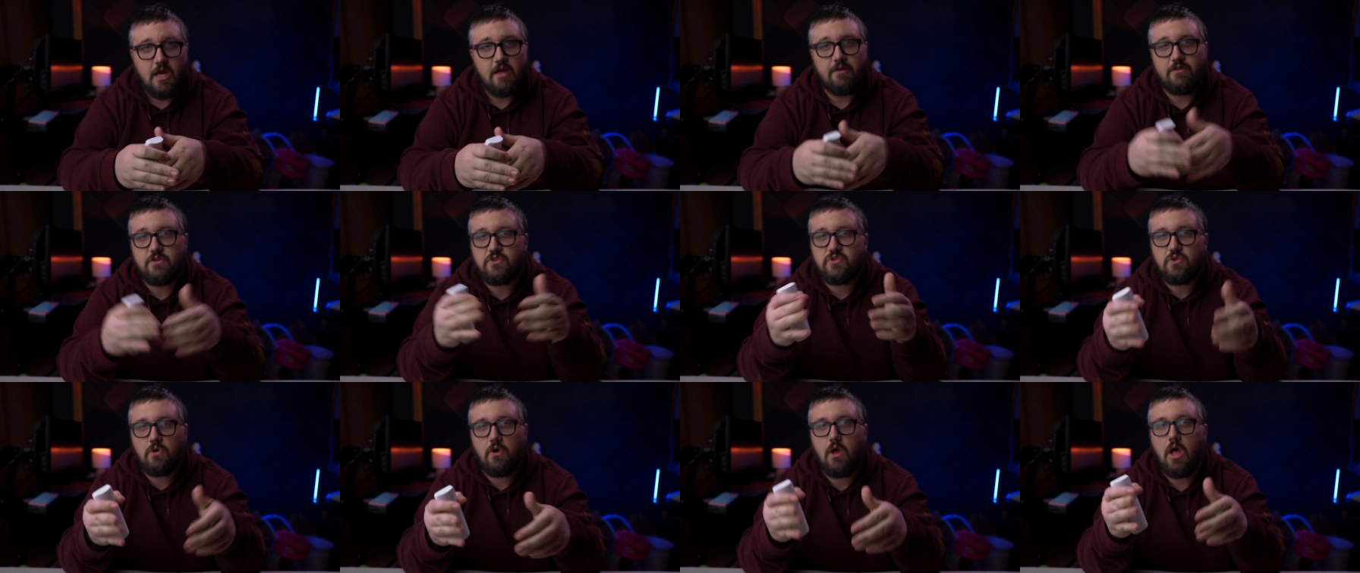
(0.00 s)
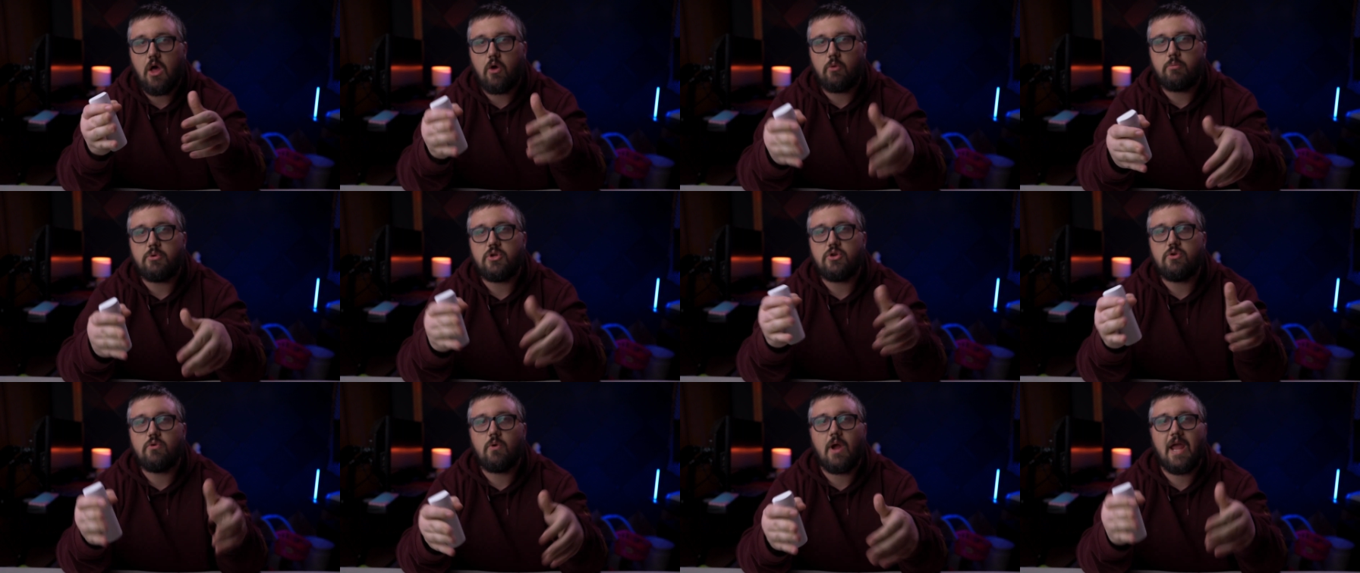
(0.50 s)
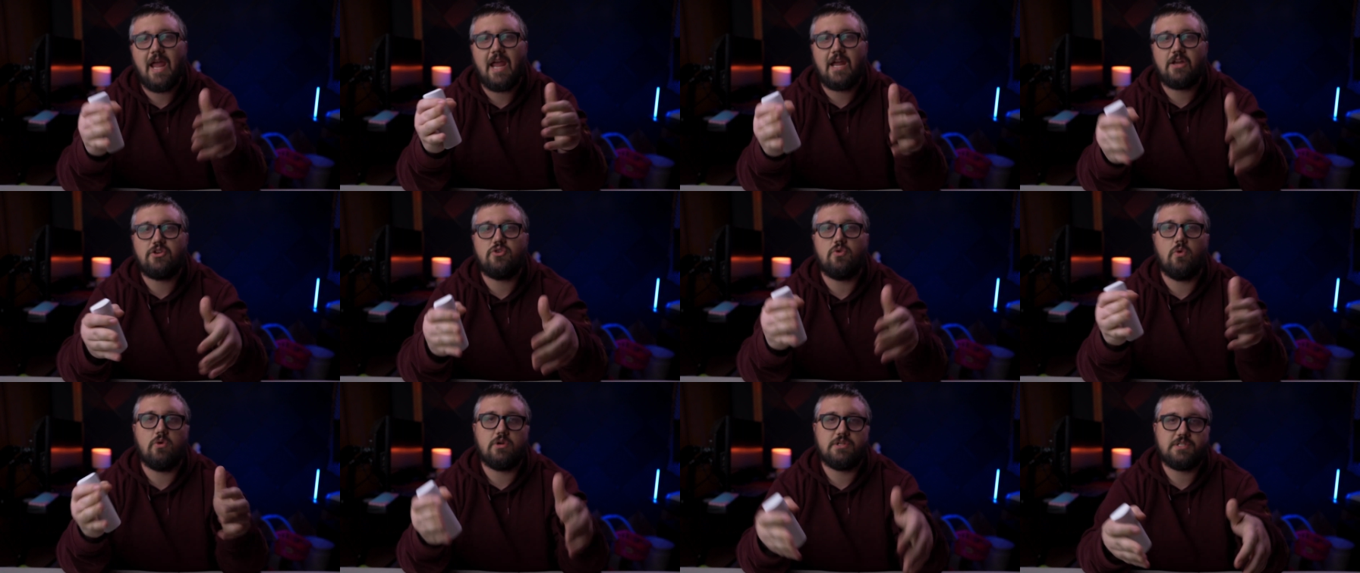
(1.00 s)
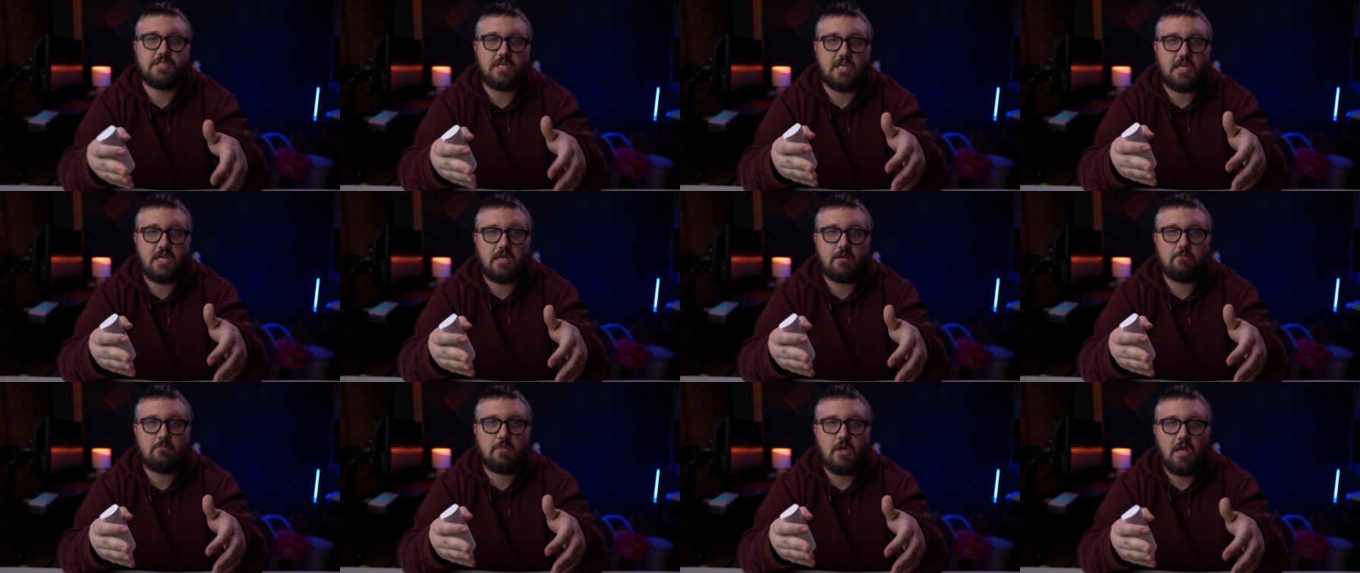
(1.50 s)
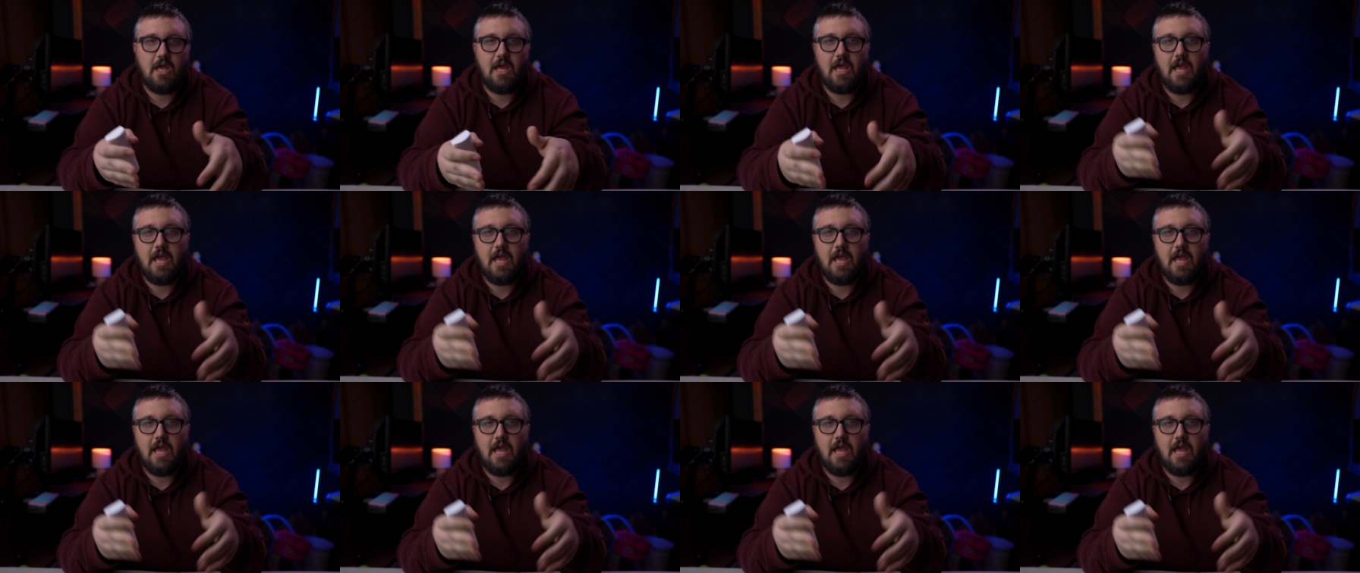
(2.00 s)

This will help you and your team